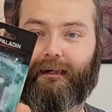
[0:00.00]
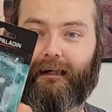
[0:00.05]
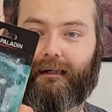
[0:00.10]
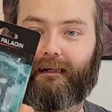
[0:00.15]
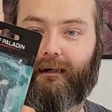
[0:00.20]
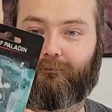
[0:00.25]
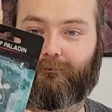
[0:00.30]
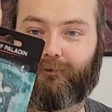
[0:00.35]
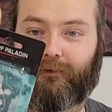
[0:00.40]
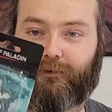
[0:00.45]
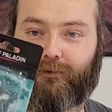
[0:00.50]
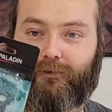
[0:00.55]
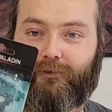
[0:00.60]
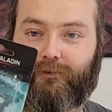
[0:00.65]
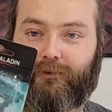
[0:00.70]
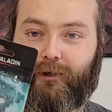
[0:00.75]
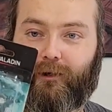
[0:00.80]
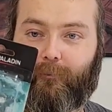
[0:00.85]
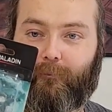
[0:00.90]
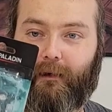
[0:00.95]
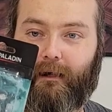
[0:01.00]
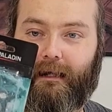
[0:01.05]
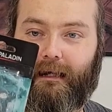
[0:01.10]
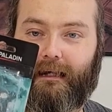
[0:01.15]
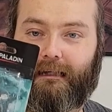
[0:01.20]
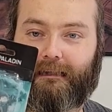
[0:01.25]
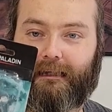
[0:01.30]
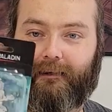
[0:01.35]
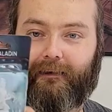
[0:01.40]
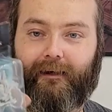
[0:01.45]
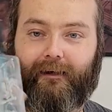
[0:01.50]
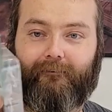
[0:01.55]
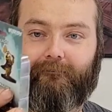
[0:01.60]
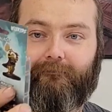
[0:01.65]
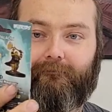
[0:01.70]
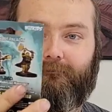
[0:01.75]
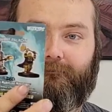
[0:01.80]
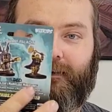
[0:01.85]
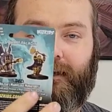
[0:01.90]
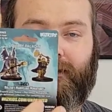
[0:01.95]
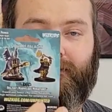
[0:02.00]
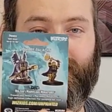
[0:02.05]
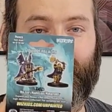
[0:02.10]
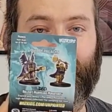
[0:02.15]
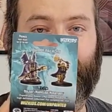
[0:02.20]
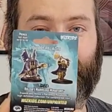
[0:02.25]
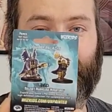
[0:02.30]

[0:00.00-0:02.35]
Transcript: It comes with two little minis and they're very